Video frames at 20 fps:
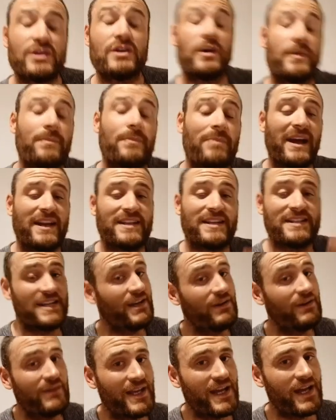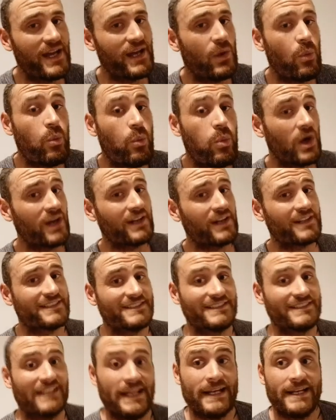gut bacteria
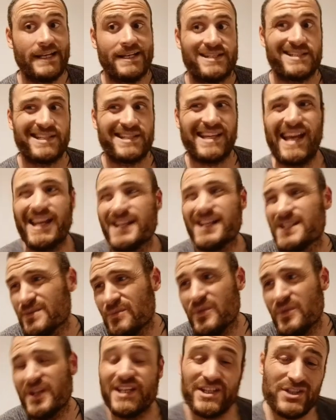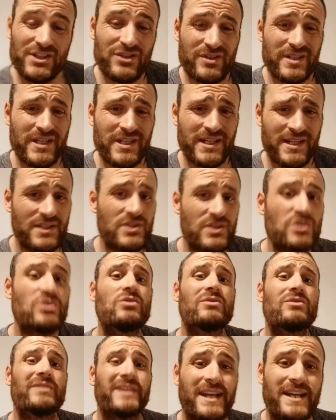works in tandem with estrogen to
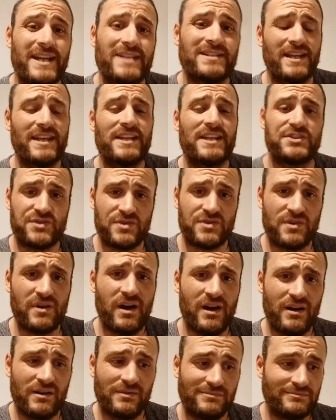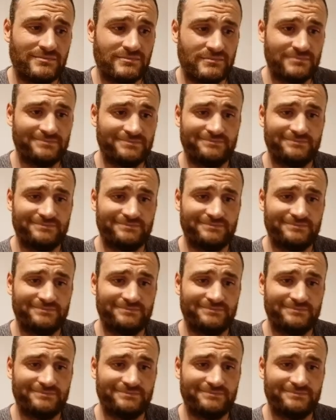create a strong